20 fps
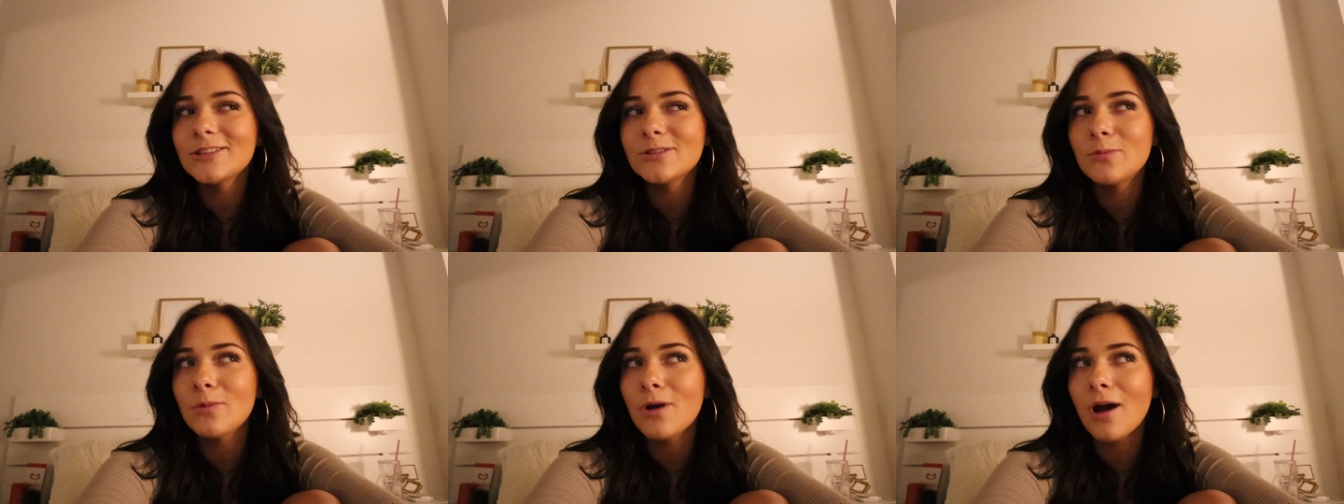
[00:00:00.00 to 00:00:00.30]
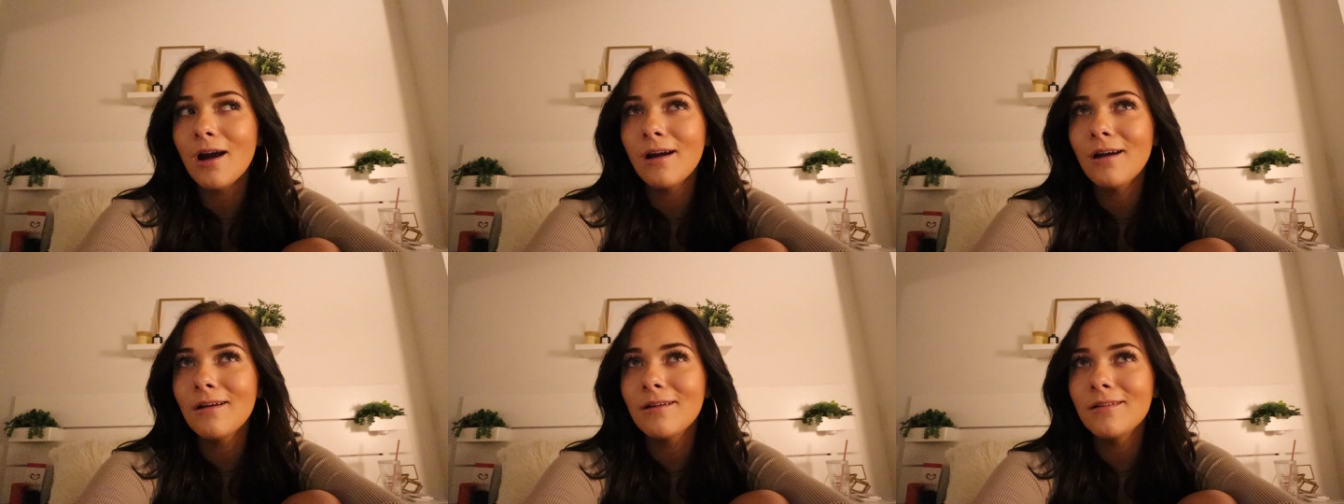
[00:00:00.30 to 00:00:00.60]
him
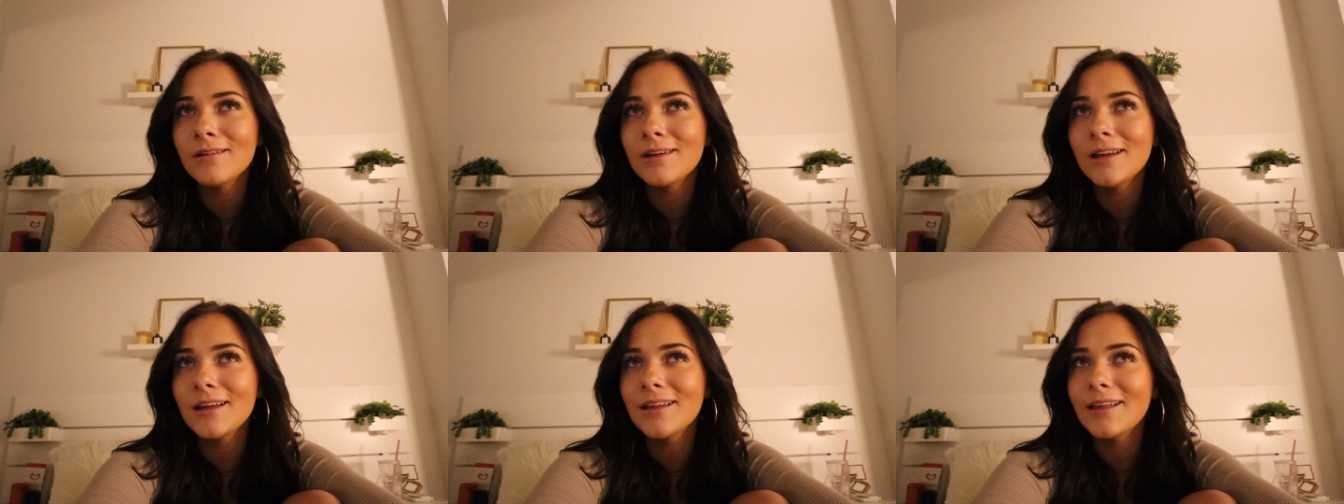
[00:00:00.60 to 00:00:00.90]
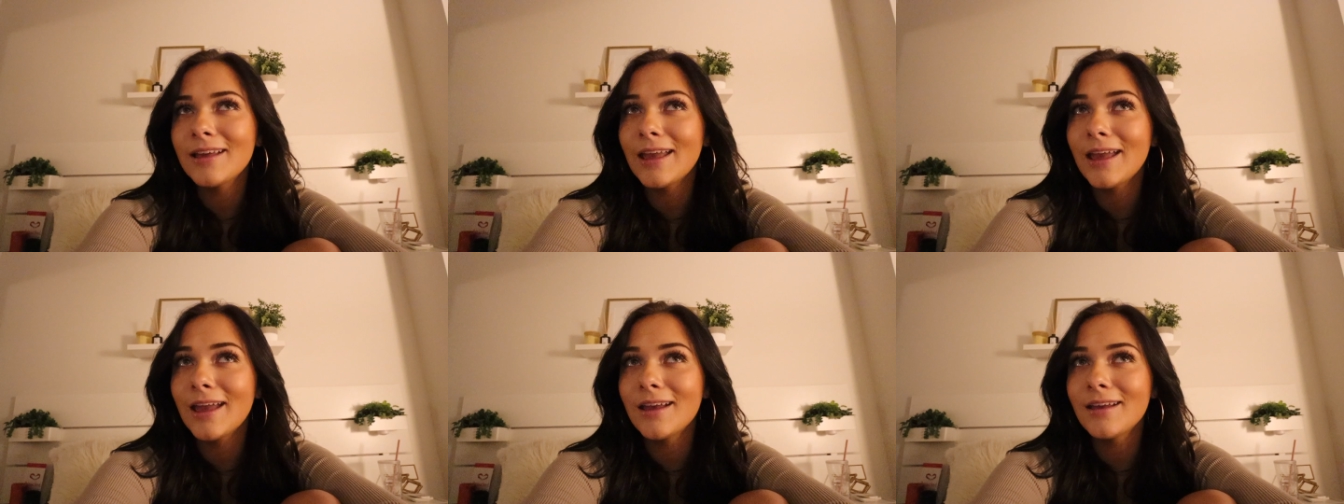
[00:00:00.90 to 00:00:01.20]
tomorrow?
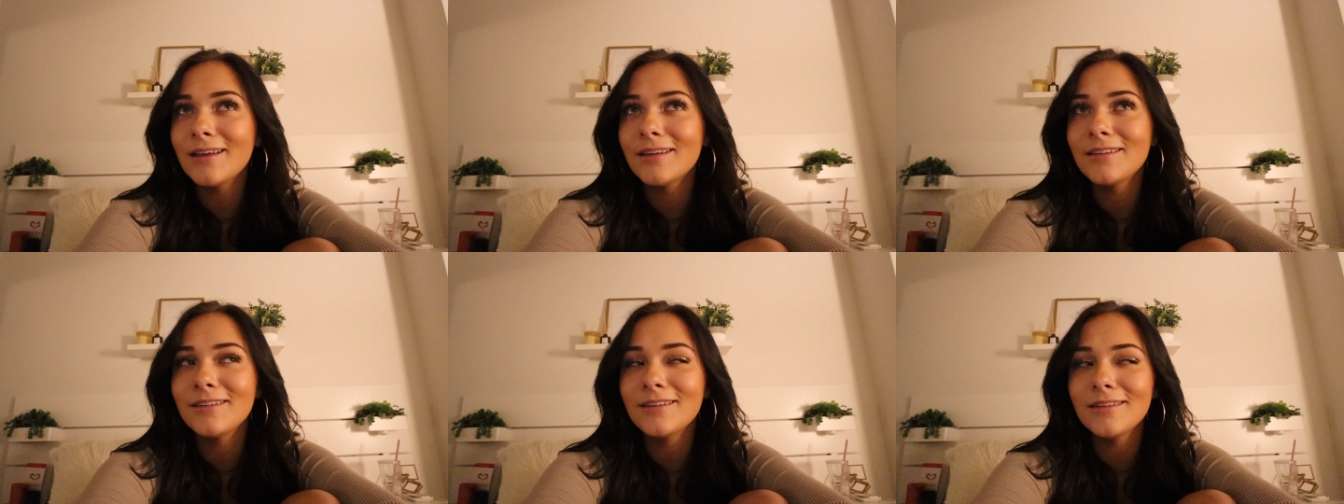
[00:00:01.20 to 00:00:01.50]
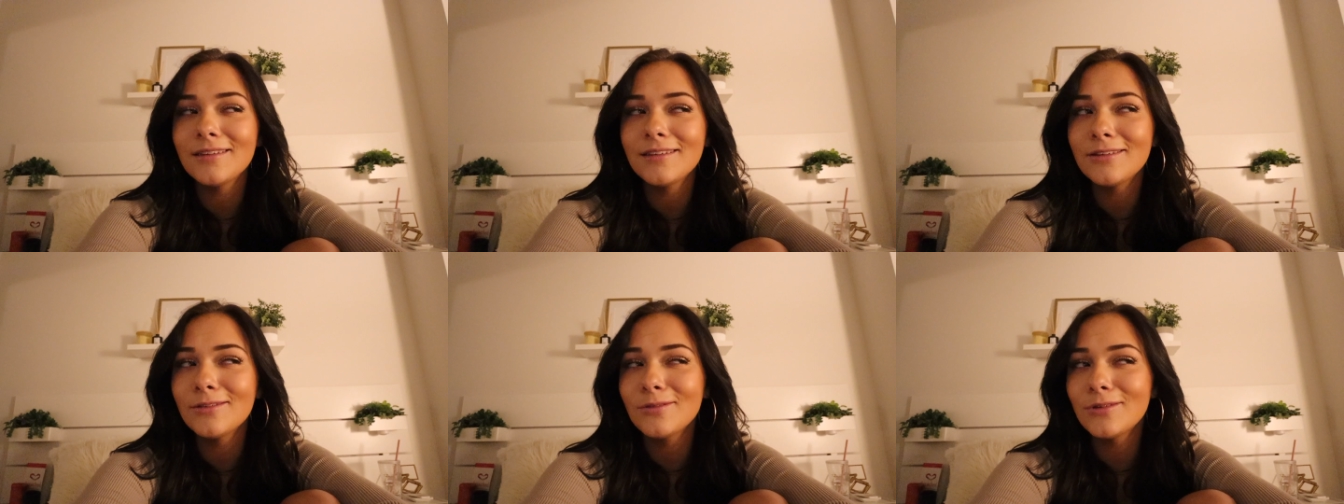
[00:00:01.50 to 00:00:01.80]
Okay,
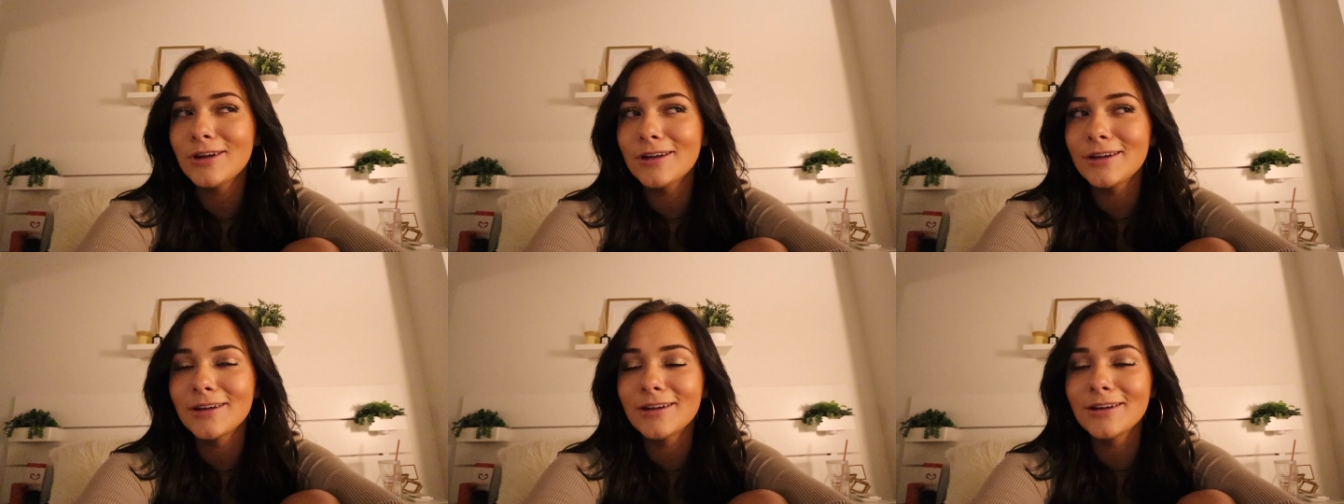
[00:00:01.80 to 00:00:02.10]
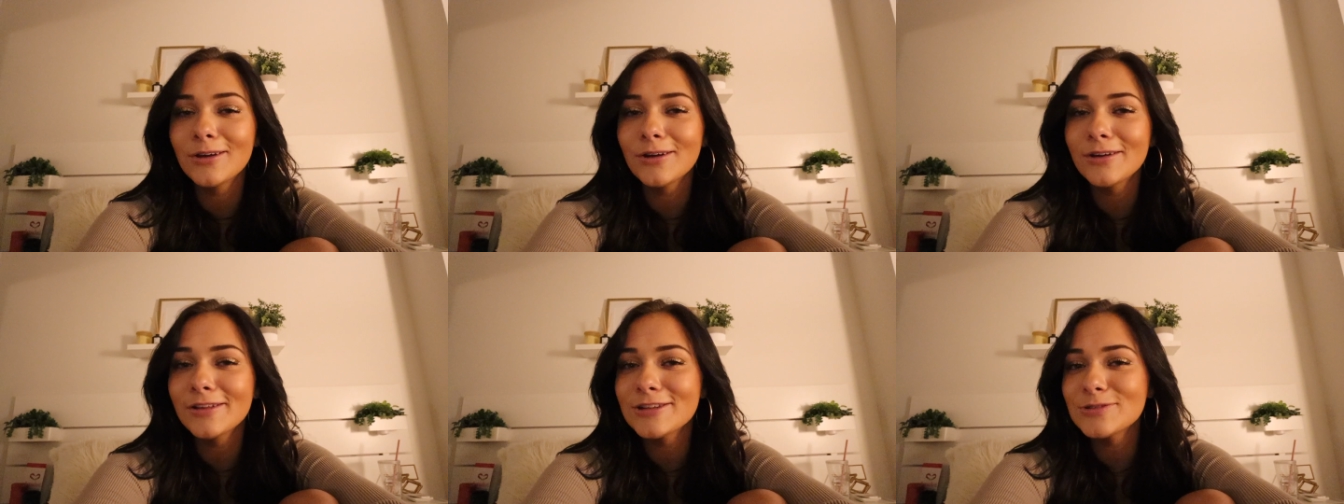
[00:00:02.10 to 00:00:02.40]
you wanna
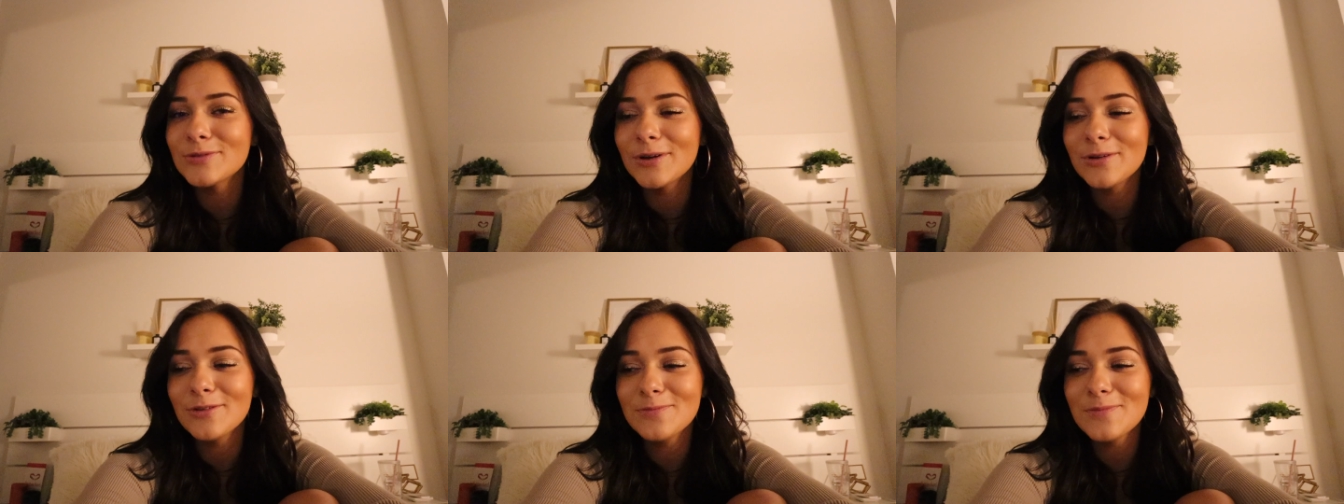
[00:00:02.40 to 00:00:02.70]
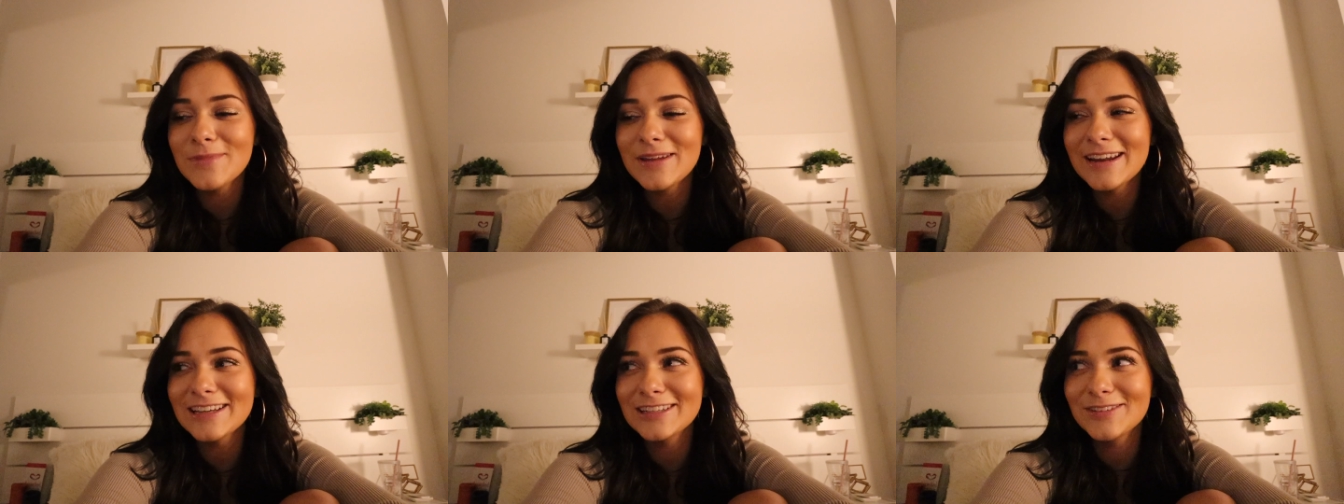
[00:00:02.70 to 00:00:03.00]
go to this wedding with
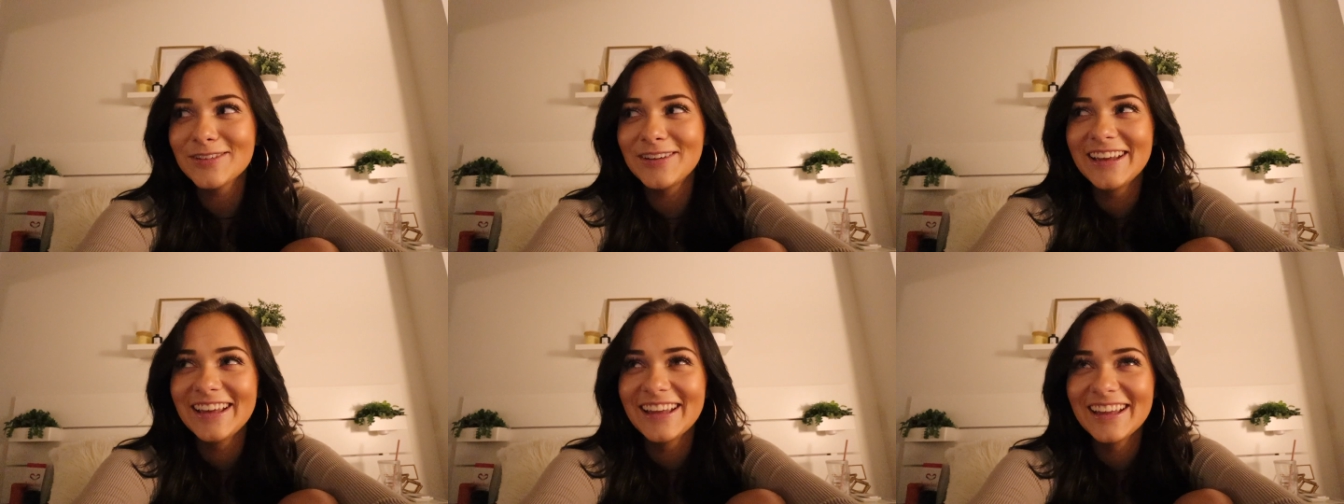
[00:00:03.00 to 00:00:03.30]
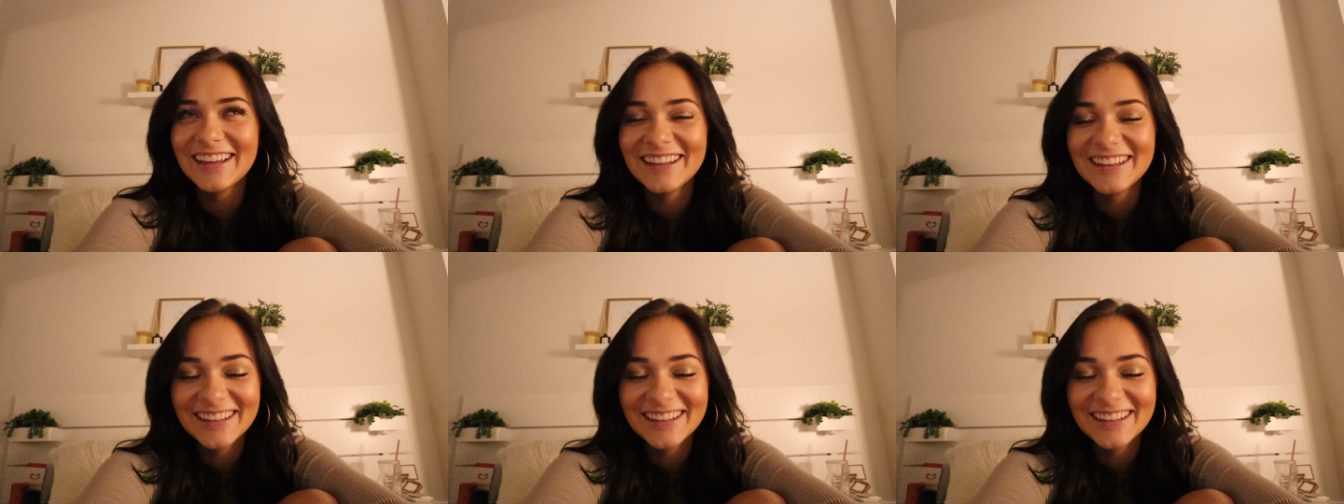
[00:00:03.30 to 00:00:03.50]
me next week?